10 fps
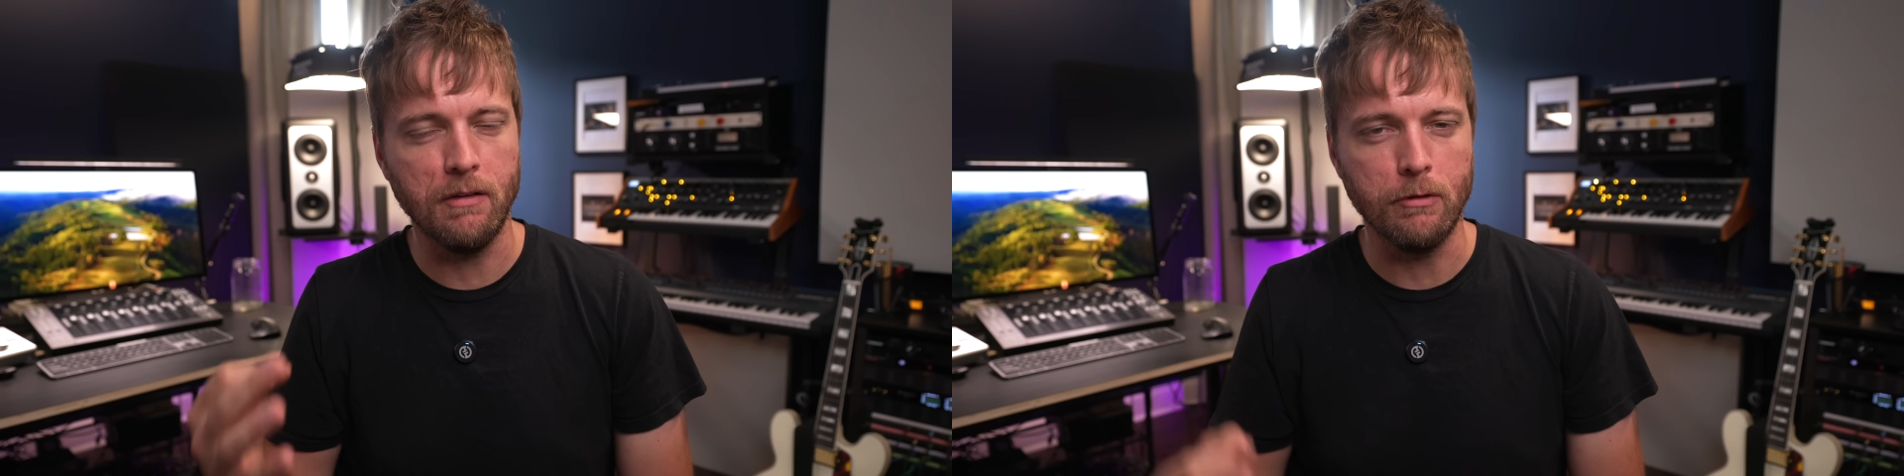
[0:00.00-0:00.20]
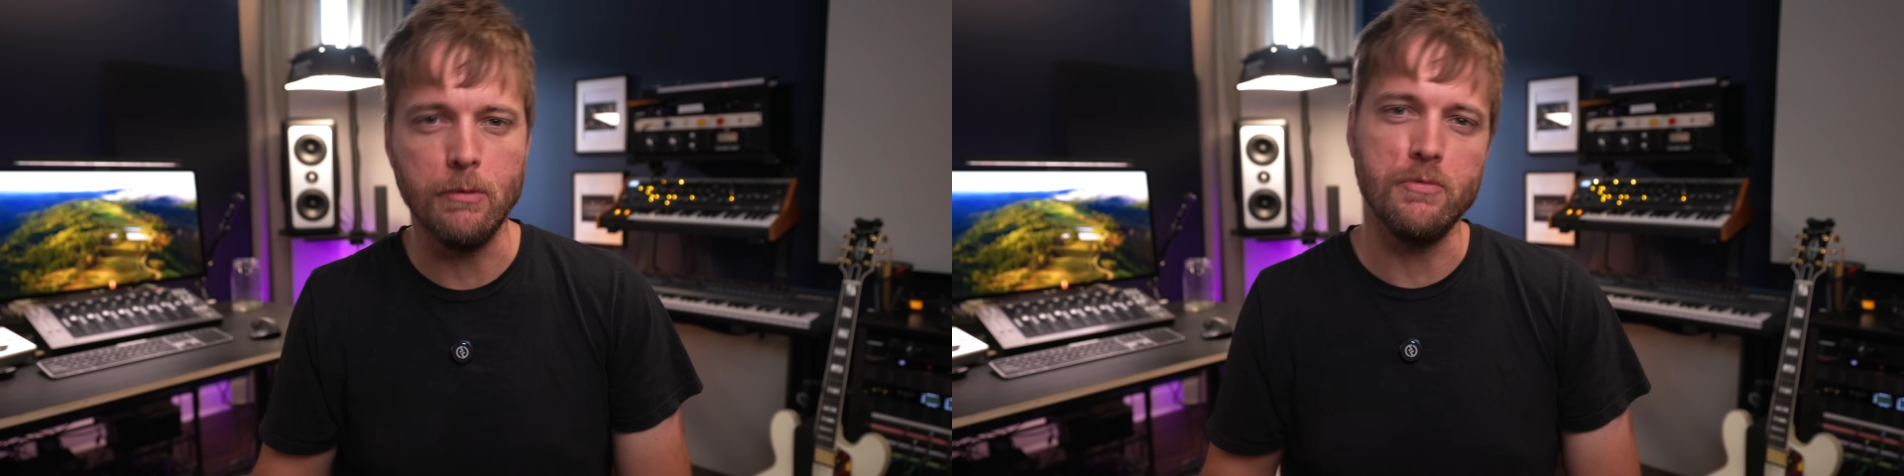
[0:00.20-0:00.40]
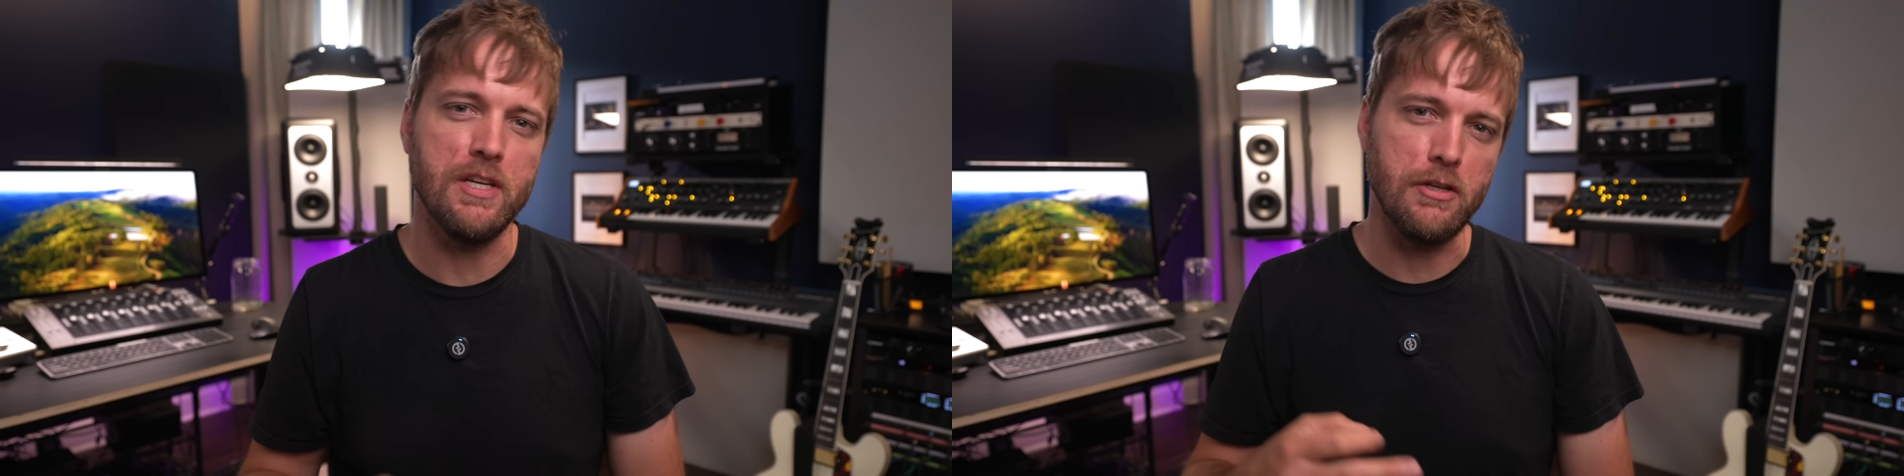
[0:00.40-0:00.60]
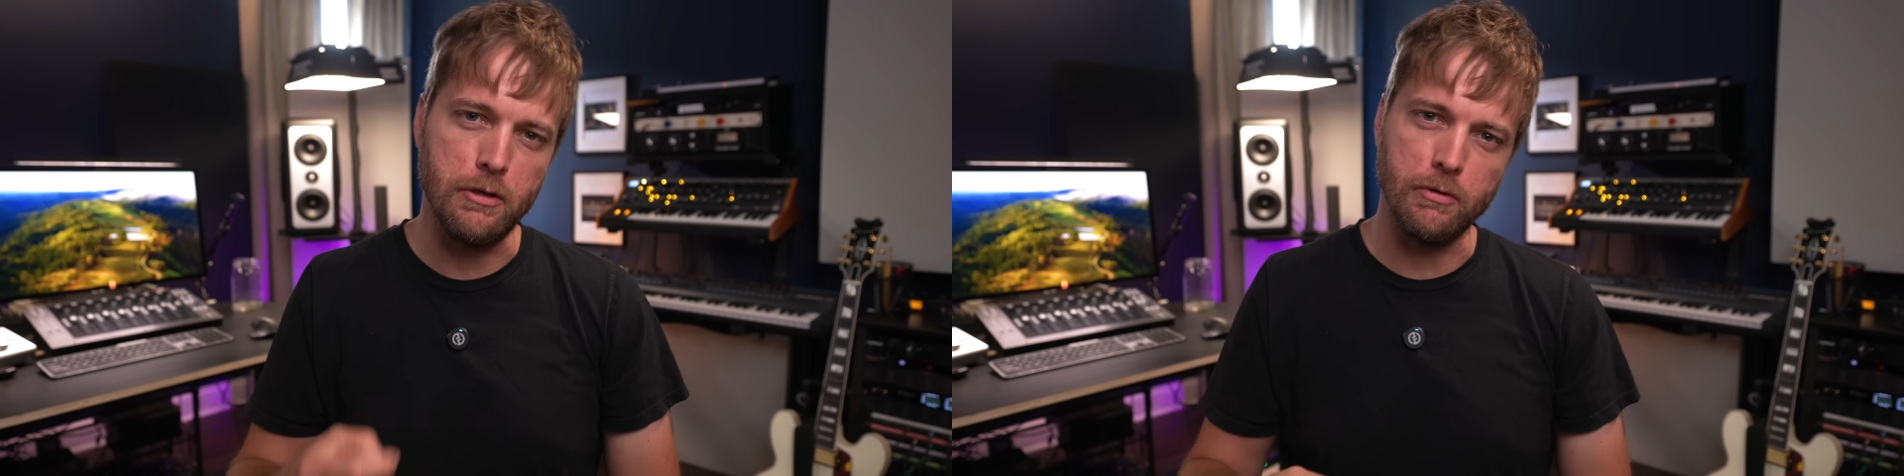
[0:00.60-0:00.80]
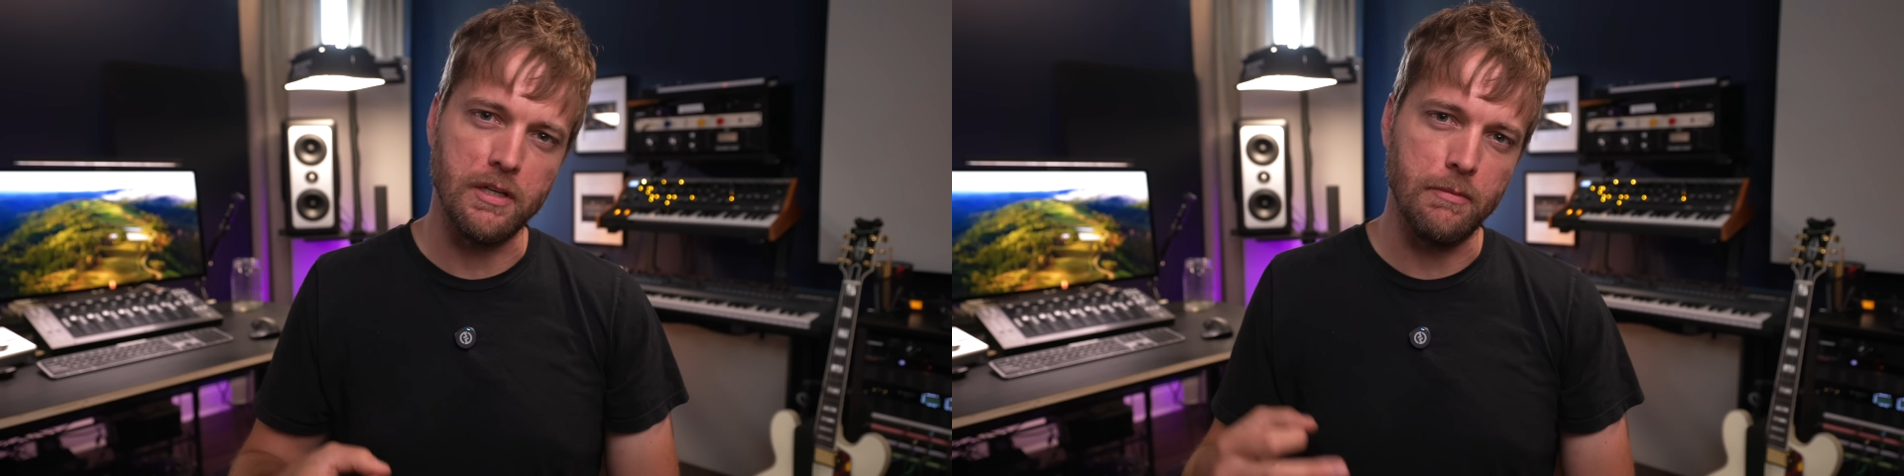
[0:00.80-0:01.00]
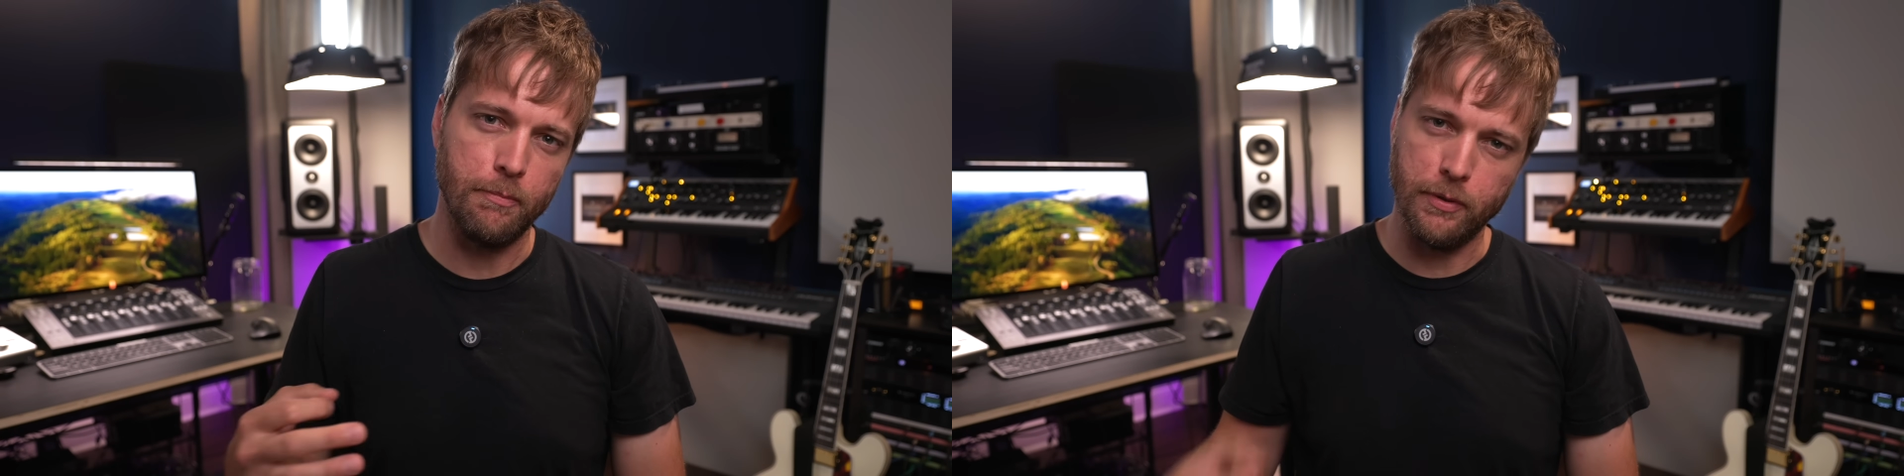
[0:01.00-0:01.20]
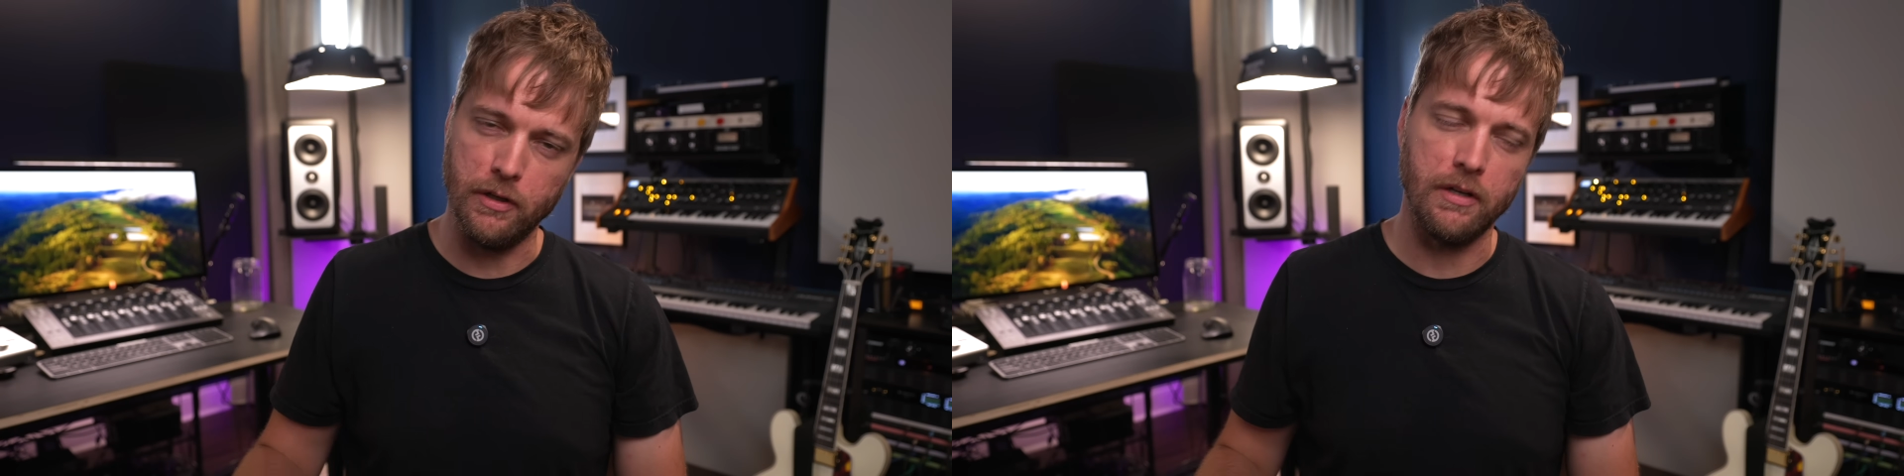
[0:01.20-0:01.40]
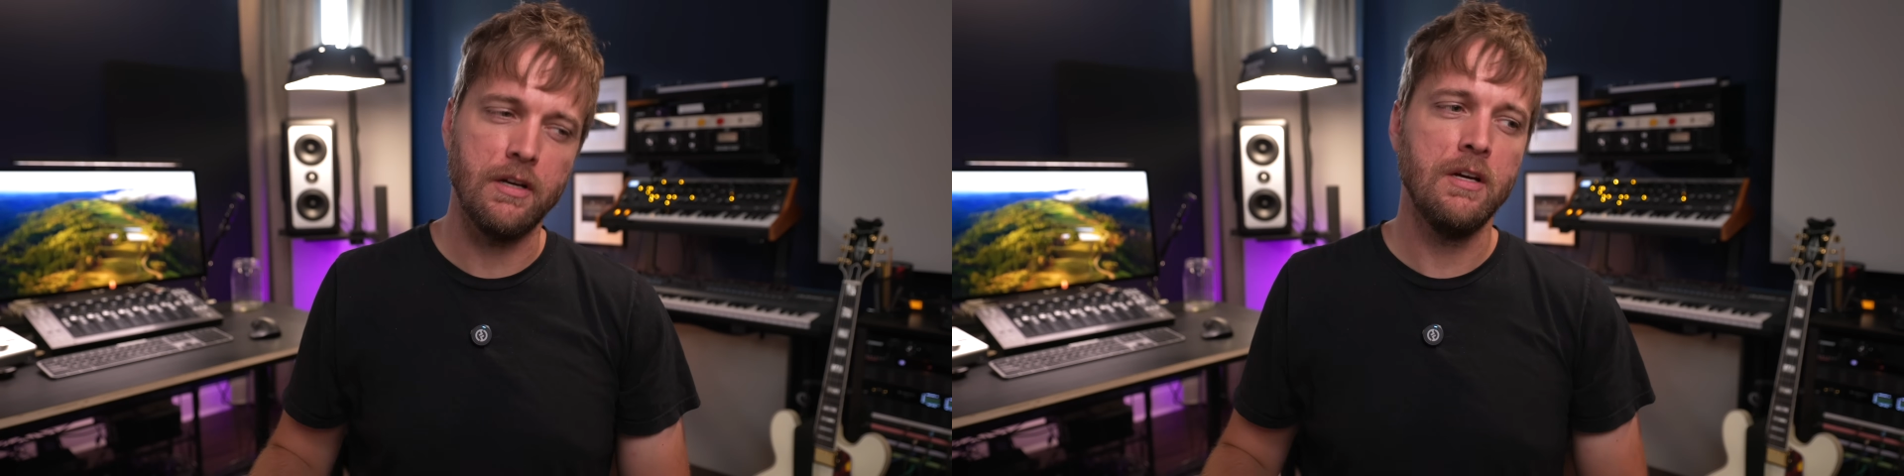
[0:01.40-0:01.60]
rooms that you can
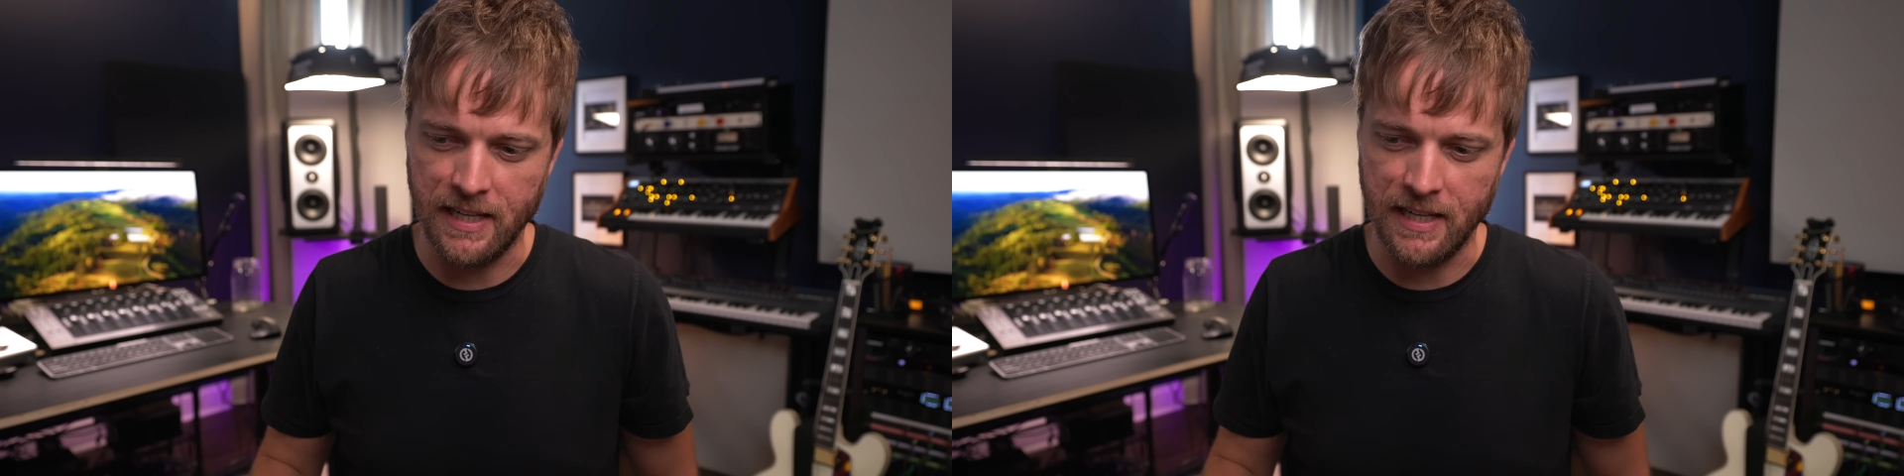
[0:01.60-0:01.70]
book,